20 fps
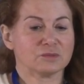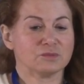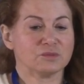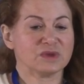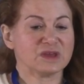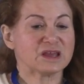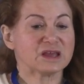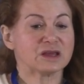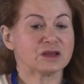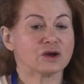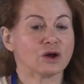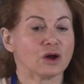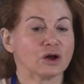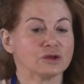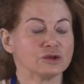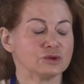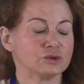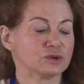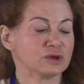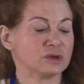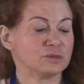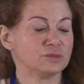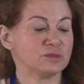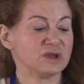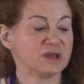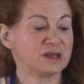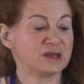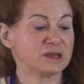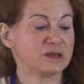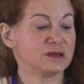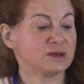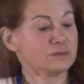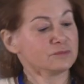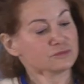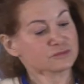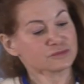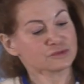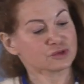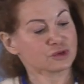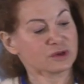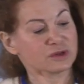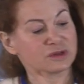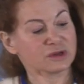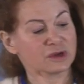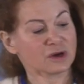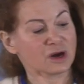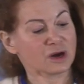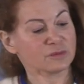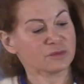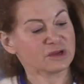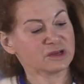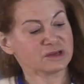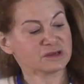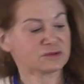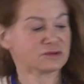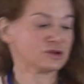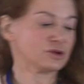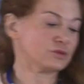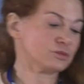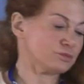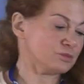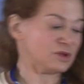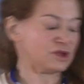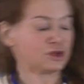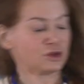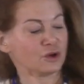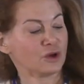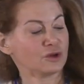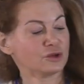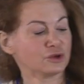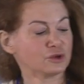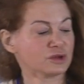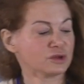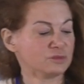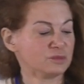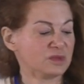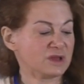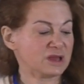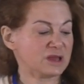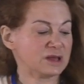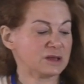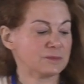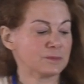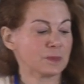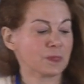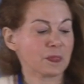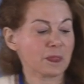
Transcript: be all you can be, join the Army, so be all you can be.